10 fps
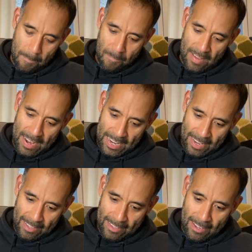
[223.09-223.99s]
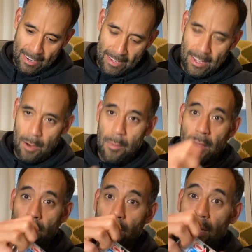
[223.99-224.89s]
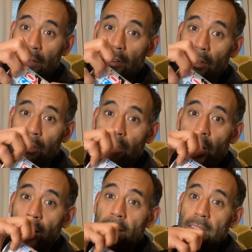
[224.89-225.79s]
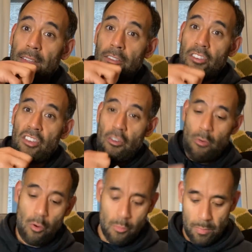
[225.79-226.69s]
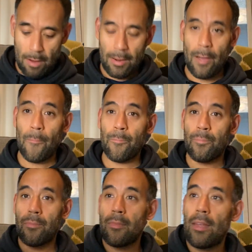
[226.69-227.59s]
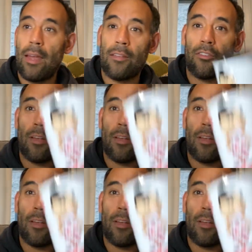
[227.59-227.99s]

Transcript: kind of get it stuck in there, but you can give it a little tug like this too. Oh, there we go. And it just